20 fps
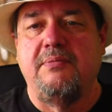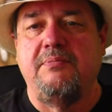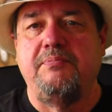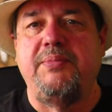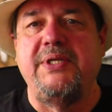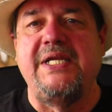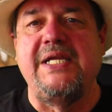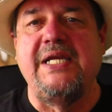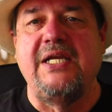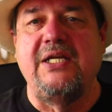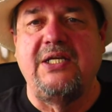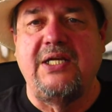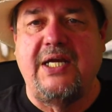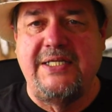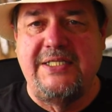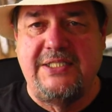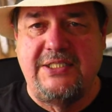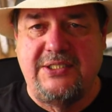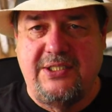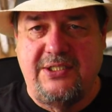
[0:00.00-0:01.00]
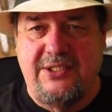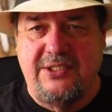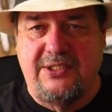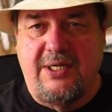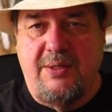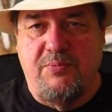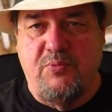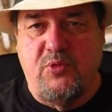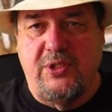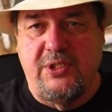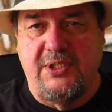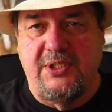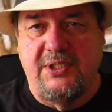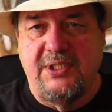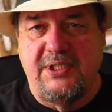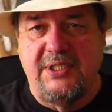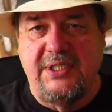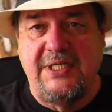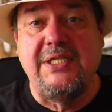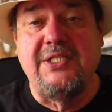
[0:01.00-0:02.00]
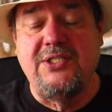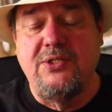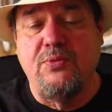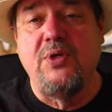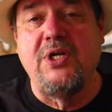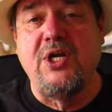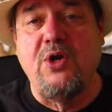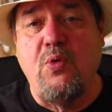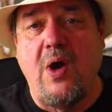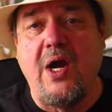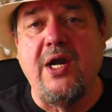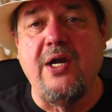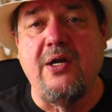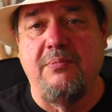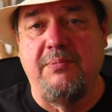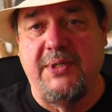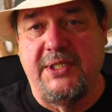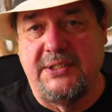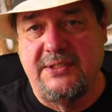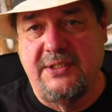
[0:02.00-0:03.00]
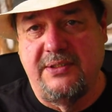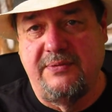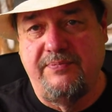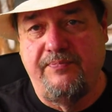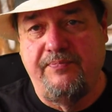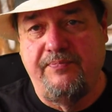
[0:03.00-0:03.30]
Being nice to someone is a requirement.